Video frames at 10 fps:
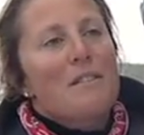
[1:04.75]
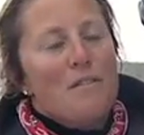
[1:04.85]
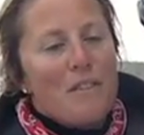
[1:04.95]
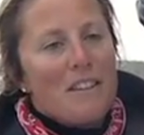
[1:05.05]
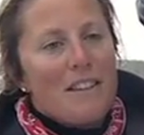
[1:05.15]
It
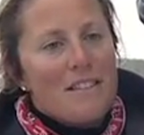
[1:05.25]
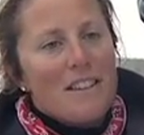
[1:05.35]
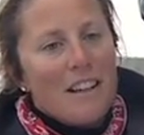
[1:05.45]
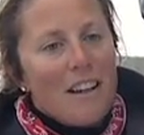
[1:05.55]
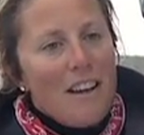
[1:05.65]
was
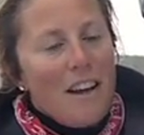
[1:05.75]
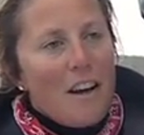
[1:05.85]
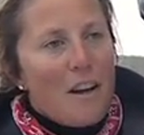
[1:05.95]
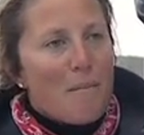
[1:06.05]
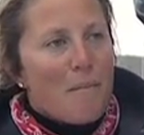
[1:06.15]
fantastic.
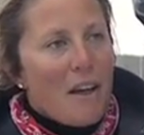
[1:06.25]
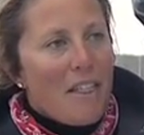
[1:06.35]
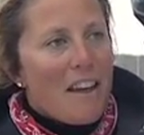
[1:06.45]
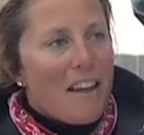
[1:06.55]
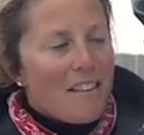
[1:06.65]
Um,
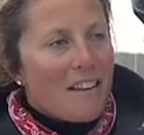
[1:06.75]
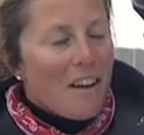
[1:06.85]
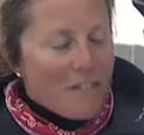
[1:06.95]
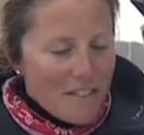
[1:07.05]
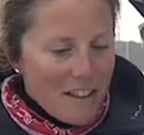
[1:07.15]
and then
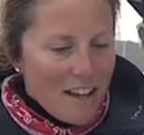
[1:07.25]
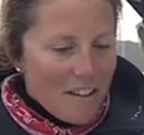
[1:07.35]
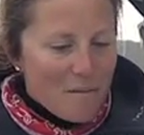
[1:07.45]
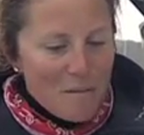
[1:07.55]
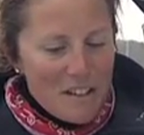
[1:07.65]
after
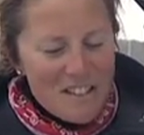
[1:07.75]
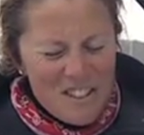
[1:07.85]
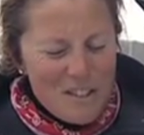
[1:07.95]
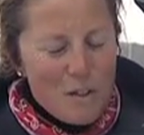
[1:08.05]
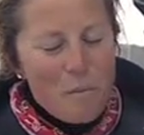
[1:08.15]
that, we
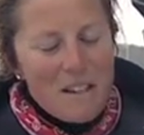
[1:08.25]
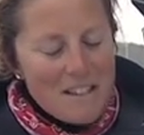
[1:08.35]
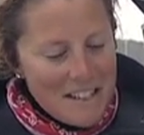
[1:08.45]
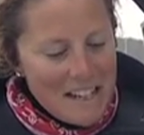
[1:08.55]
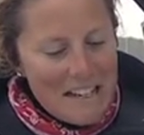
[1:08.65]
just saw
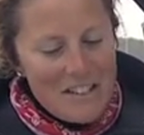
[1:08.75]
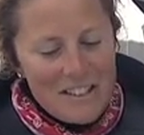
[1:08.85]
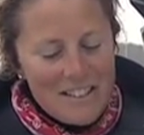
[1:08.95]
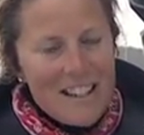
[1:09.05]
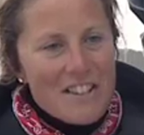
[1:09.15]
BT catching
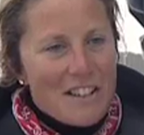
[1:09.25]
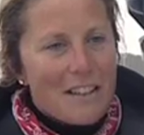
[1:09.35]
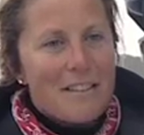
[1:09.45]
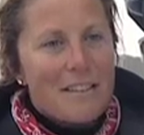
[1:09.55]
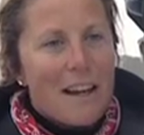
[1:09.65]
us, catching
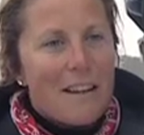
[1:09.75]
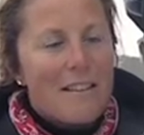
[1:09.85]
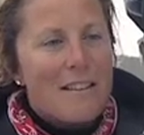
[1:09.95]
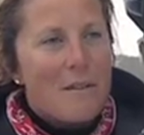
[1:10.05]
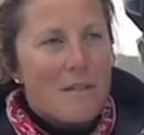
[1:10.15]
us,
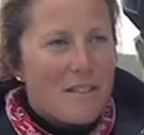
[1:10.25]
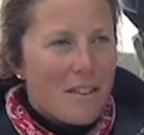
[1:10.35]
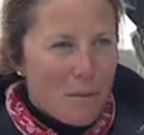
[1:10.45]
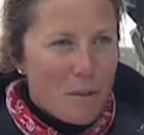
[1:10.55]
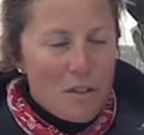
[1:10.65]
and there was
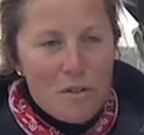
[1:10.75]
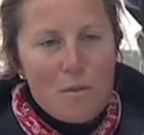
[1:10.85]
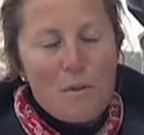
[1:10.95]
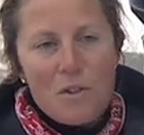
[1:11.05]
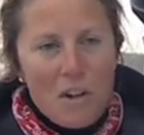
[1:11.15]
nothing we could
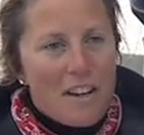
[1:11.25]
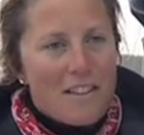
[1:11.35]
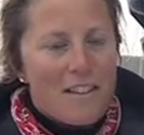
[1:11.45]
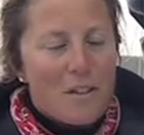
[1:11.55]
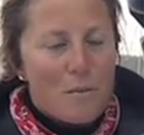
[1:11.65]
do. We tried
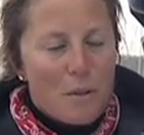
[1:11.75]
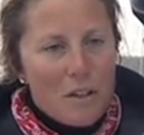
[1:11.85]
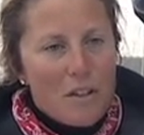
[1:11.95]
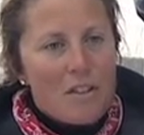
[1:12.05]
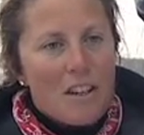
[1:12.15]
as hard as we
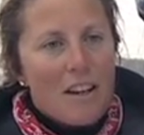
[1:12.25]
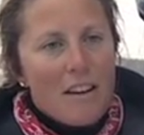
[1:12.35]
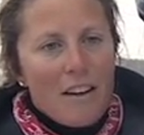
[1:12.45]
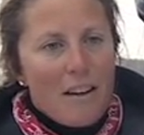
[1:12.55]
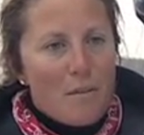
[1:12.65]
could
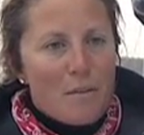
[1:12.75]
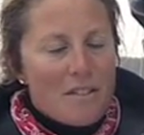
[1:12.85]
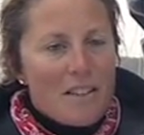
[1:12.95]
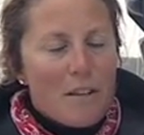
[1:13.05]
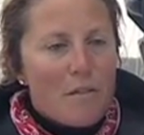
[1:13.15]
um, to
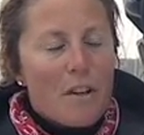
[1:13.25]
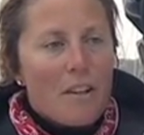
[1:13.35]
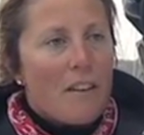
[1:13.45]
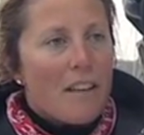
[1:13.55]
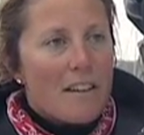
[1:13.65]
stay in
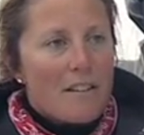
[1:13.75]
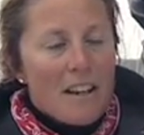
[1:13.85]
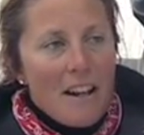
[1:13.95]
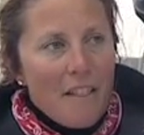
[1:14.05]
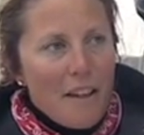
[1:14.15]
front, and that's
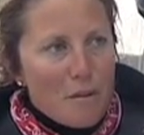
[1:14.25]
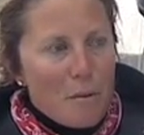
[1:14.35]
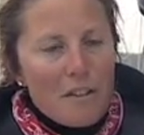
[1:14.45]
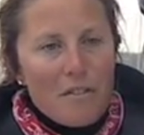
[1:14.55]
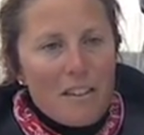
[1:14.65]
that's
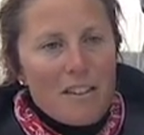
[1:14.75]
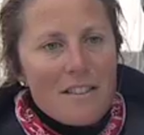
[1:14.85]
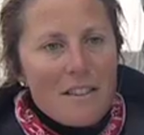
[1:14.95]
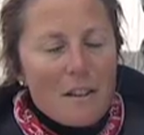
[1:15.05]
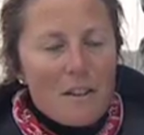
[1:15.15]
where it's
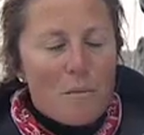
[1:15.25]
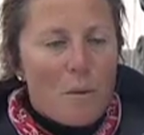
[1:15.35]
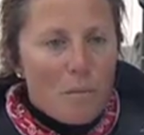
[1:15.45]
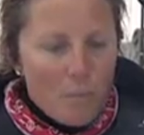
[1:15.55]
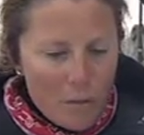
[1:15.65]
fantastic because
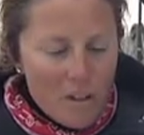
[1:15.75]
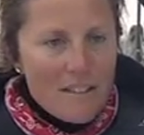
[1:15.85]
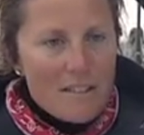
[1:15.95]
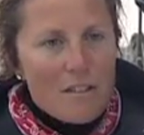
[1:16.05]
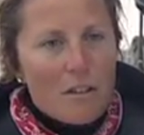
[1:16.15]
when the
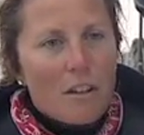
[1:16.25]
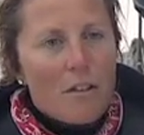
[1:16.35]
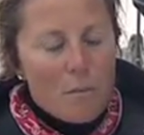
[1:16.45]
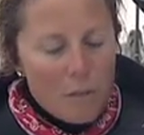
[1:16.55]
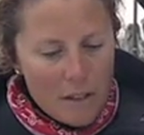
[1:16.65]
racing's so
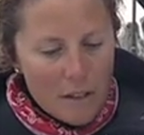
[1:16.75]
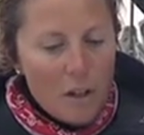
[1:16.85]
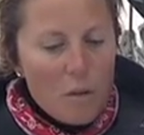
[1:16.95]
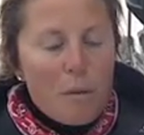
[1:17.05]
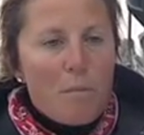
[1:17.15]
close, we
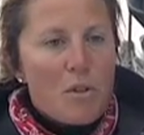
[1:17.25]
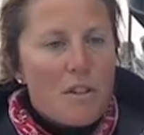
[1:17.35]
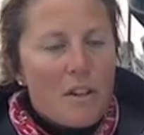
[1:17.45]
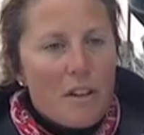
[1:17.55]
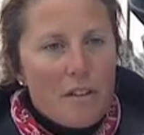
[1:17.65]
we push
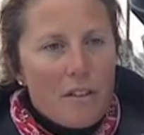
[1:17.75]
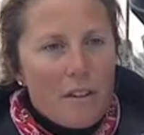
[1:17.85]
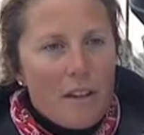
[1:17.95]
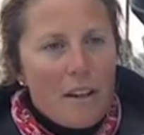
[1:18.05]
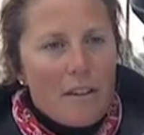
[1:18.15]
each other,
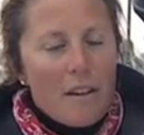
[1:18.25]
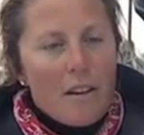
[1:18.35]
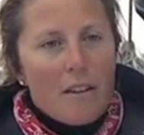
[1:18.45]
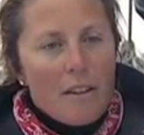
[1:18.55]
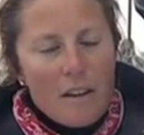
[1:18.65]
and then
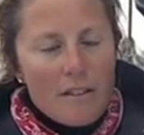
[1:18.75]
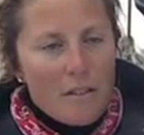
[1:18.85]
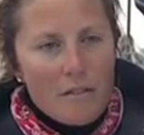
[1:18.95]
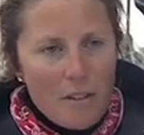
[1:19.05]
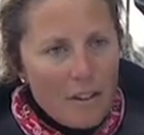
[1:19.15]
uh, as
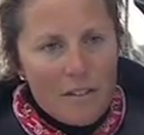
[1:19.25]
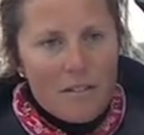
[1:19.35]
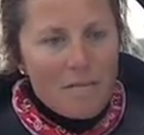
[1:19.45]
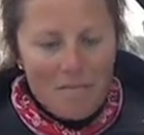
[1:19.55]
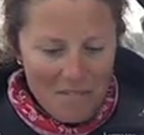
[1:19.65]
a
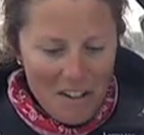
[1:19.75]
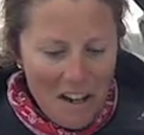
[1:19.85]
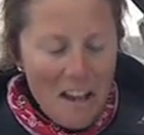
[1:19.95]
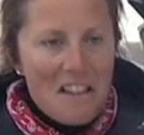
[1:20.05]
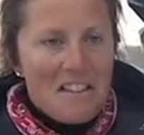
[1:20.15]
as
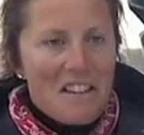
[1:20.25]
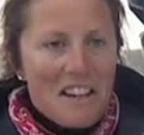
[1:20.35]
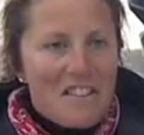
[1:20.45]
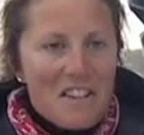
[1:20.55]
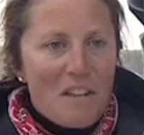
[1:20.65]
as
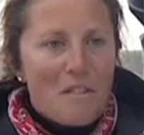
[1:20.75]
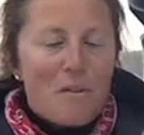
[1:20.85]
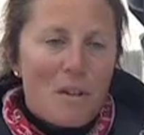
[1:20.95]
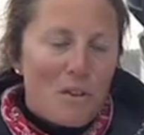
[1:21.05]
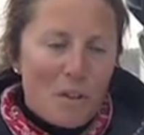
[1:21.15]
in general,
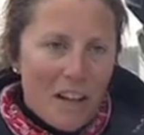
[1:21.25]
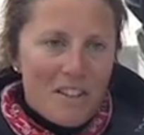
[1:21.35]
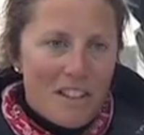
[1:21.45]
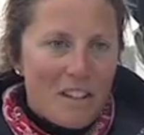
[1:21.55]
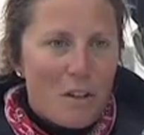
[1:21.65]
we all
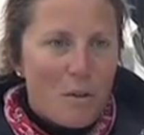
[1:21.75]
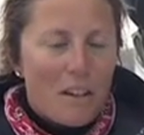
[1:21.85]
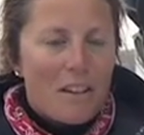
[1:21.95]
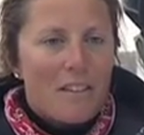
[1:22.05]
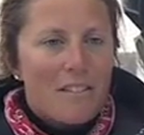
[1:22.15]
actually go
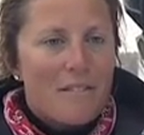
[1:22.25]
quicker.